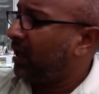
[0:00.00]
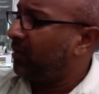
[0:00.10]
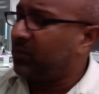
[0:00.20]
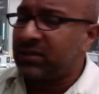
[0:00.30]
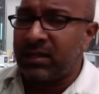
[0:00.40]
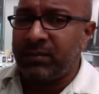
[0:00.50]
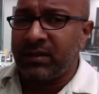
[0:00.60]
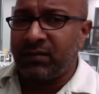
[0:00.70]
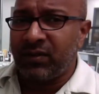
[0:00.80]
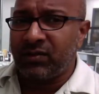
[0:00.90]
a Muslim
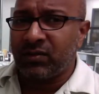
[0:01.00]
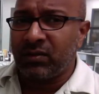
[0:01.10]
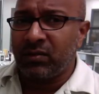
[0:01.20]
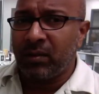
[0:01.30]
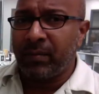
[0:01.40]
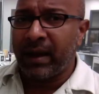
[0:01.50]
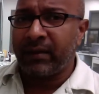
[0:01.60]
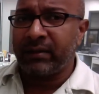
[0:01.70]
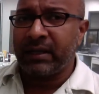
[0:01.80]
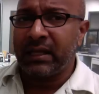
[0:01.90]
individual who
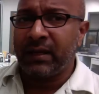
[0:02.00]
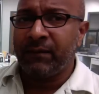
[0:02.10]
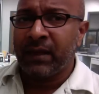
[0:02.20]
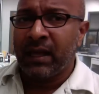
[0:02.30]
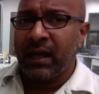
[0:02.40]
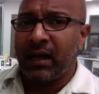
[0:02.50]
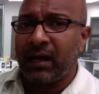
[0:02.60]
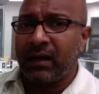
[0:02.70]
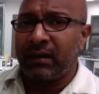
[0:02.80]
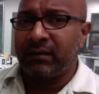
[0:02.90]
apparently
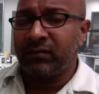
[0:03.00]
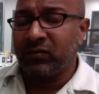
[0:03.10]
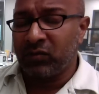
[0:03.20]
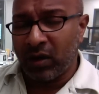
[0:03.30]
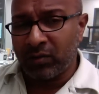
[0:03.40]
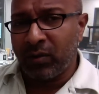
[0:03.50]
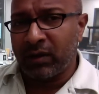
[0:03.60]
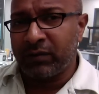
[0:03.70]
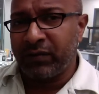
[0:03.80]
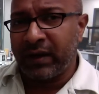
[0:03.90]
not
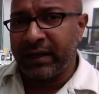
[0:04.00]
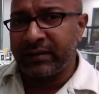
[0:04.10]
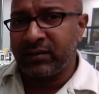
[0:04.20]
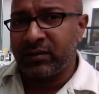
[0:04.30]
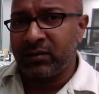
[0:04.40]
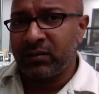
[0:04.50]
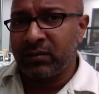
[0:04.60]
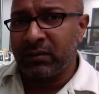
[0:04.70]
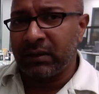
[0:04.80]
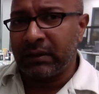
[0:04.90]
qualified
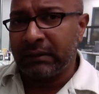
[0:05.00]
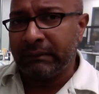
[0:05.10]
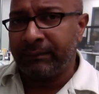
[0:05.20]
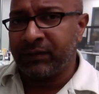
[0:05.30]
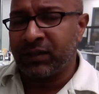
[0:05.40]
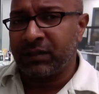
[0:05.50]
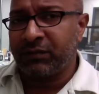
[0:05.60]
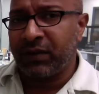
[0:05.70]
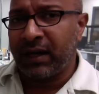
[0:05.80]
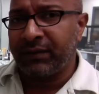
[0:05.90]
to
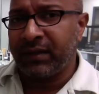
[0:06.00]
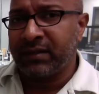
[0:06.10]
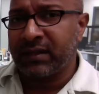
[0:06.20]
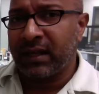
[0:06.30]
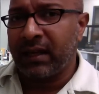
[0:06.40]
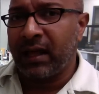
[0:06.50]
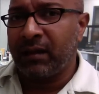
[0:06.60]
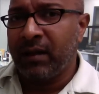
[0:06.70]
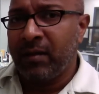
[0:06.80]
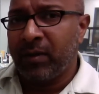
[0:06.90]
certify things halal,
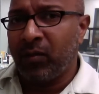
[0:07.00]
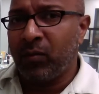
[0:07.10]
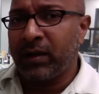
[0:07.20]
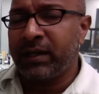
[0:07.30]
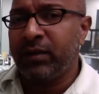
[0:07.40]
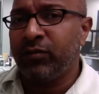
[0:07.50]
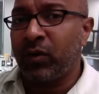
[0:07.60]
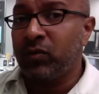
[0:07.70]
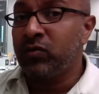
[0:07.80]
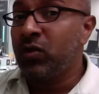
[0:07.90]
but working
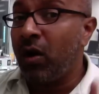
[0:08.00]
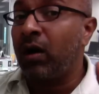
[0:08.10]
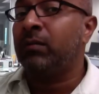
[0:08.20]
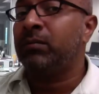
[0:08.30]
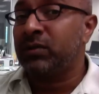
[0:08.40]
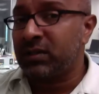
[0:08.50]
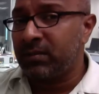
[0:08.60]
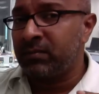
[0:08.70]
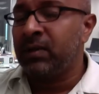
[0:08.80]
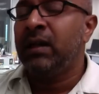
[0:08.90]
for
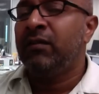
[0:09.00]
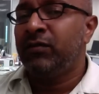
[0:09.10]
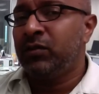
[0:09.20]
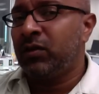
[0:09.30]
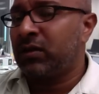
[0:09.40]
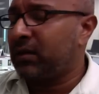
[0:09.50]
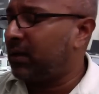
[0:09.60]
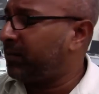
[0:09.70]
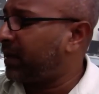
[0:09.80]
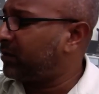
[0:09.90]
non-Muslim food
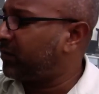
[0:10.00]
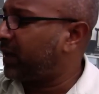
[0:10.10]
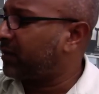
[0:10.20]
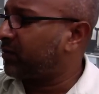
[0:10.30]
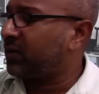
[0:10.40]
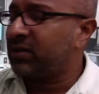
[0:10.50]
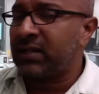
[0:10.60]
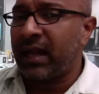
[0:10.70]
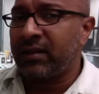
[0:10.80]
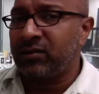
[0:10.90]
manufacturers
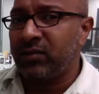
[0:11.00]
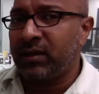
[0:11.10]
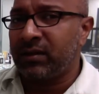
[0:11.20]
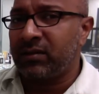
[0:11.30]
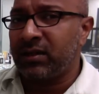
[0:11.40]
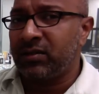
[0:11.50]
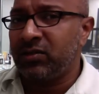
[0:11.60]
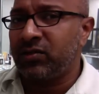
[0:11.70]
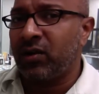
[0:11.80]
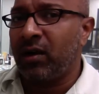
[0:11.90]
and doing the dirty
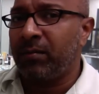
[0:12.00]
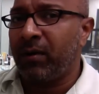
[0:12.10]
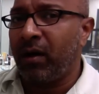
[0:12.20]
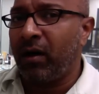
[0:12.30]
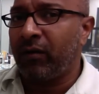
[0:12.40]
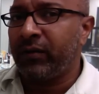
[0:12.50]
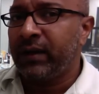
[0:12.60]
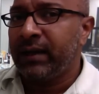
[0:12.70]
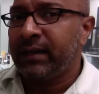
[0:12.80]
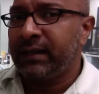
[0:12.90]
job of
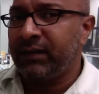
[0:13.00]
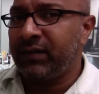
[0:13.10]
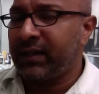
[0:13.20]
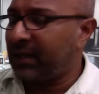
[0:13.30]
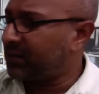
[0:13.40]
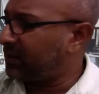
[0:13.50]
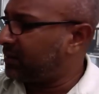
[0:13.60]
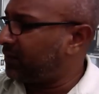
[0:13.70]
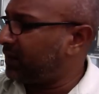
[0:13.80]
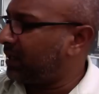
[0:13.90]
giving that
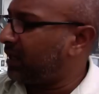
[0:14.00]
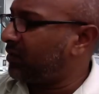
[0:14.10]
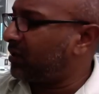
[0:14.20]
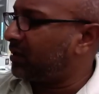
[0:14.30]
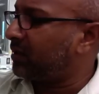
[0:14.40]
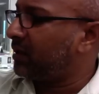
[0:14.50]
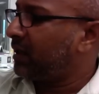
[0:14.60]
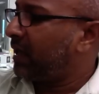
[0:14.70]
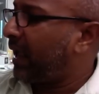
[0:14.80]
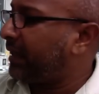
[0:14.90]
certification,
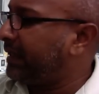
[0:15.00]
and he